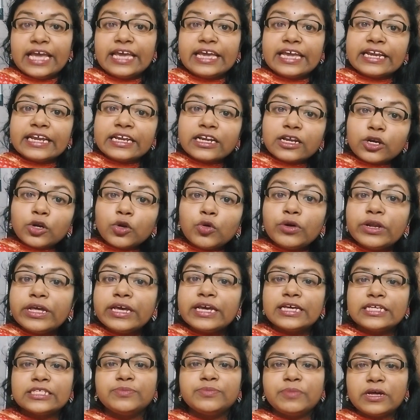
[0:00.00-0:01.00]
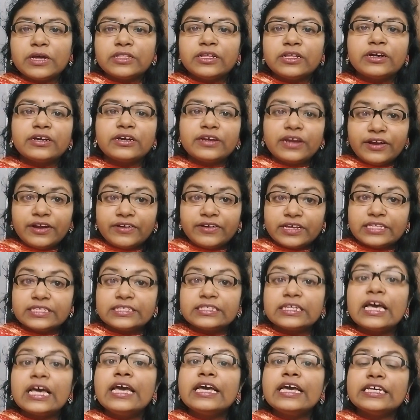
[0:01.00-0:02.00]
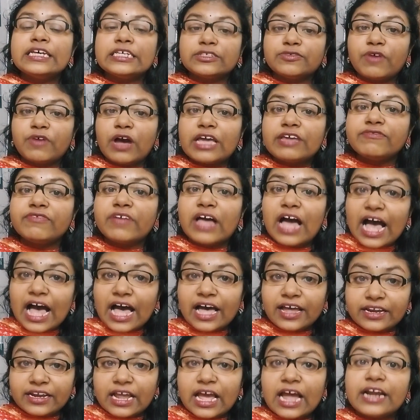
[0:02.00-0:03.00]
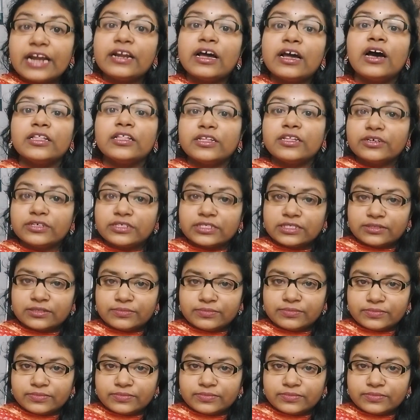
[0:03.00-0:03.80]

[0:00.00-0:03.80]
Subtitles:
including his brother Clarence, his wife Anne, and others.